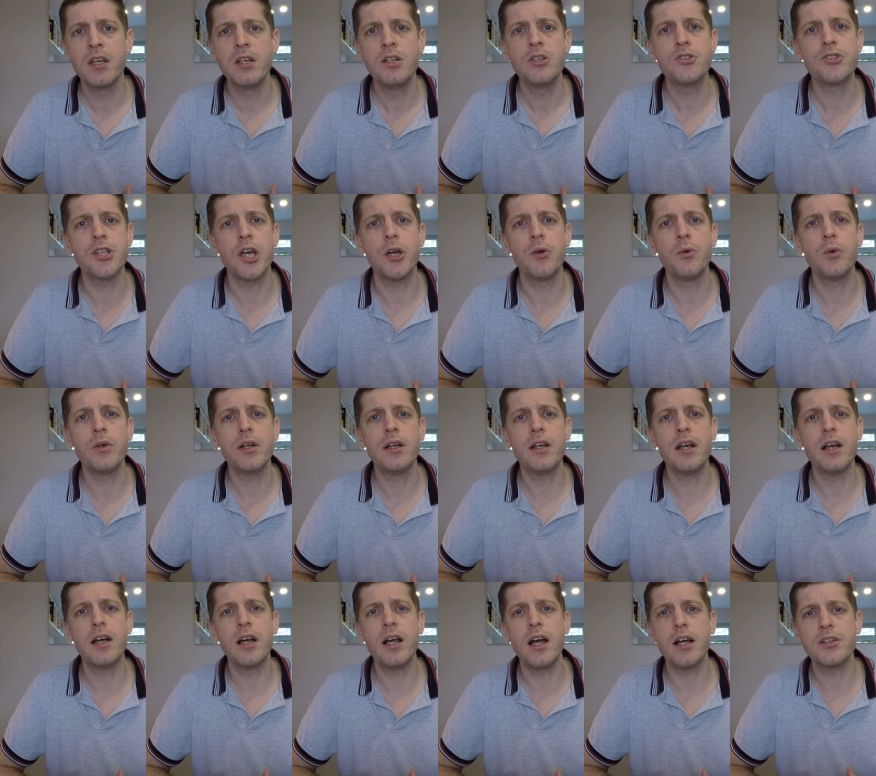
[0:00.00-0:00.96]
So
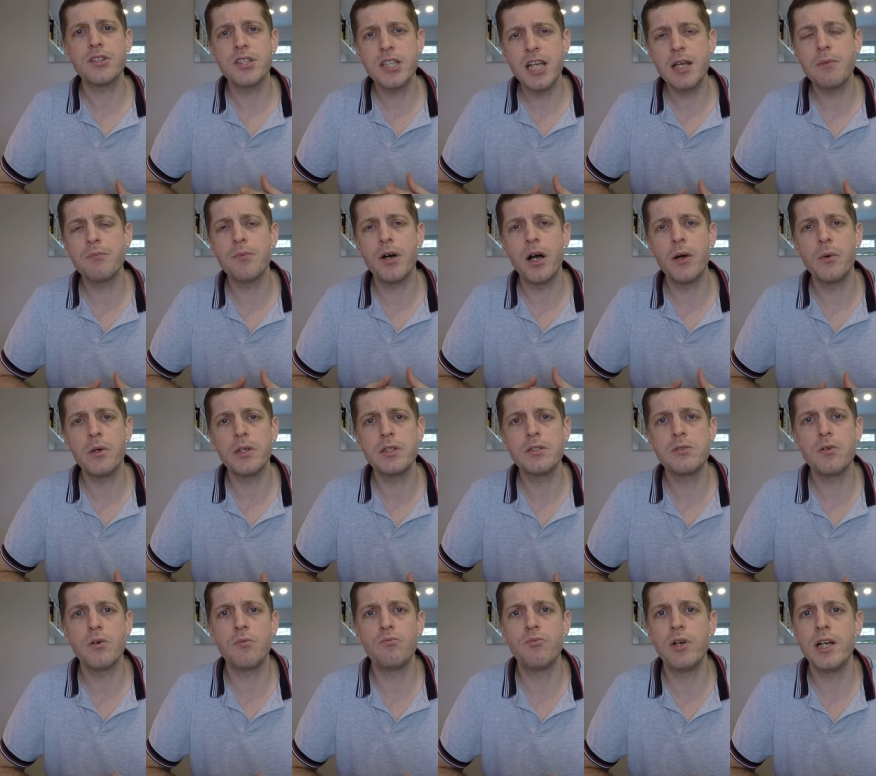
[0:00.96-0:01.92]
a tip I
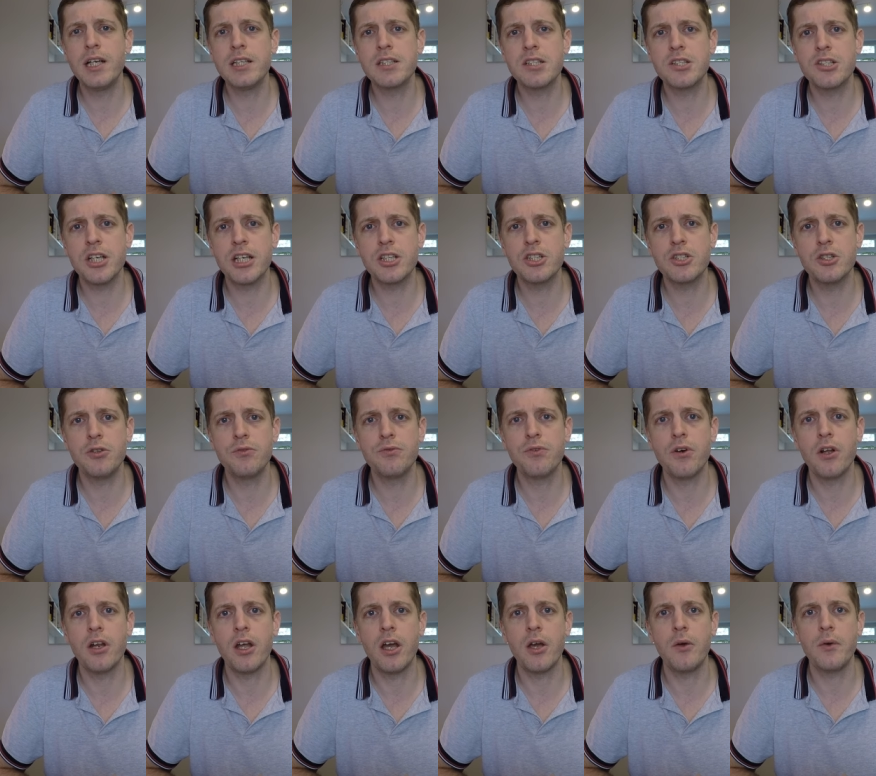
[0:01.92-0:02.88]
would really suggest you
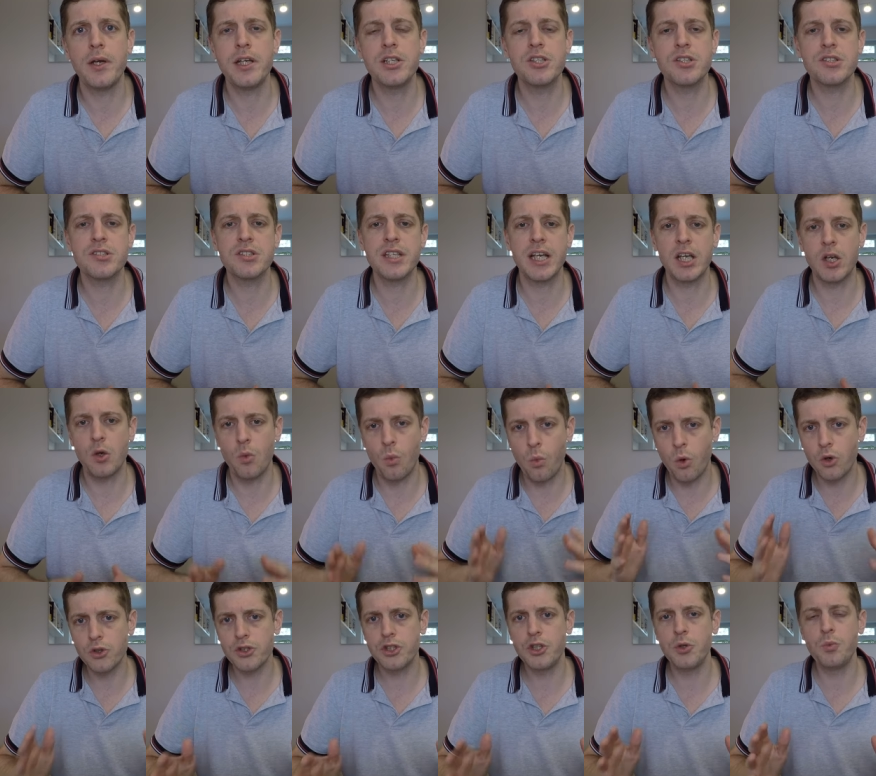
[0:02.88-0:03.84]
follow is just think,
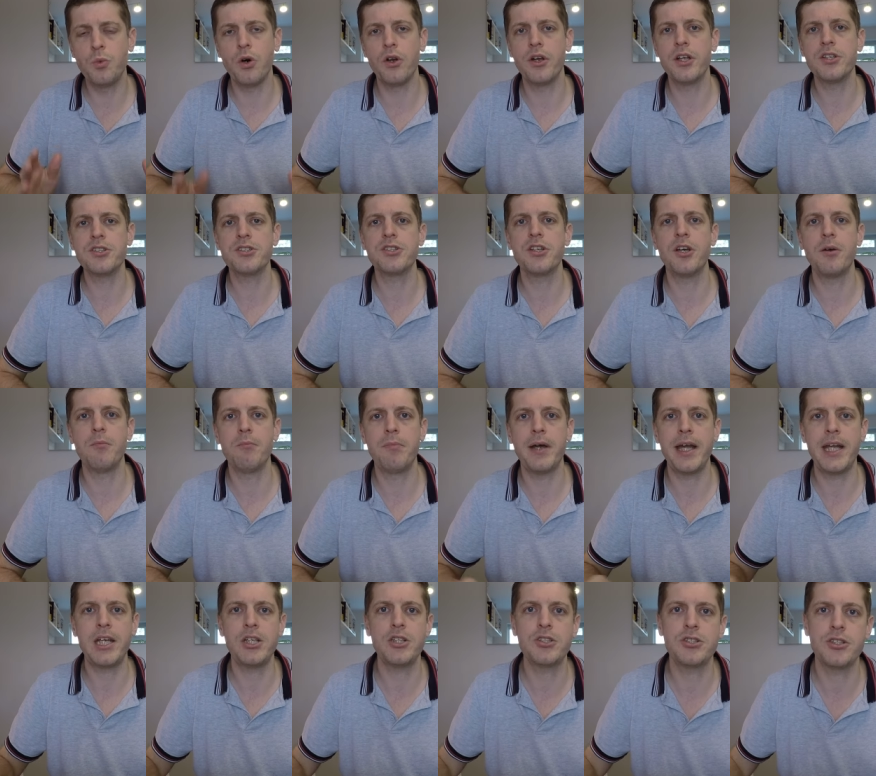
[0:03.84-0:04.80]
what do you want a certain
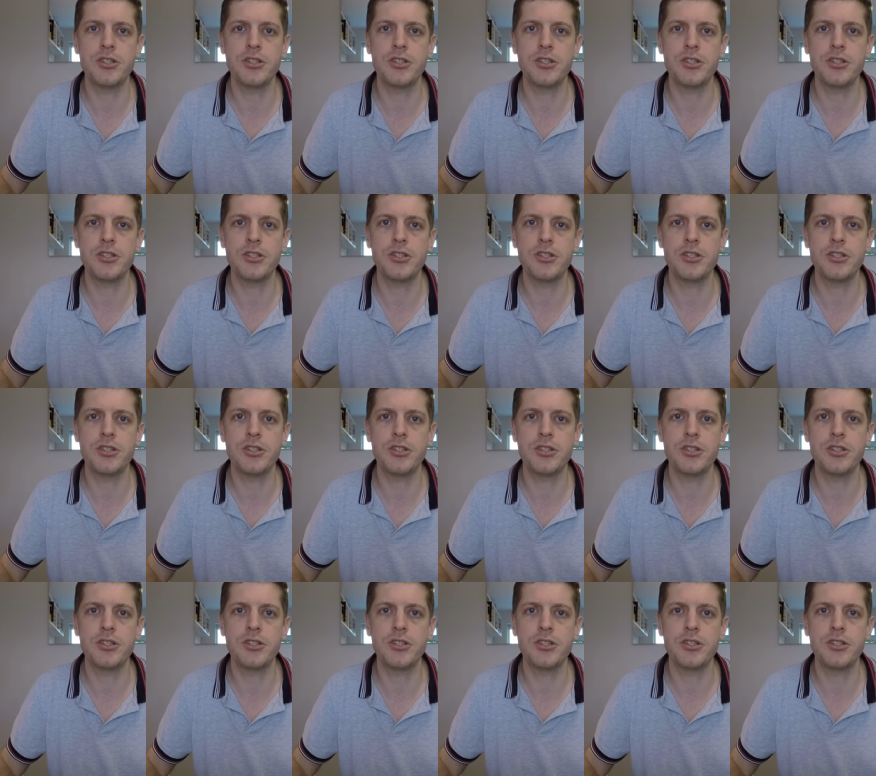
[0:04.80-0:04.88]
page to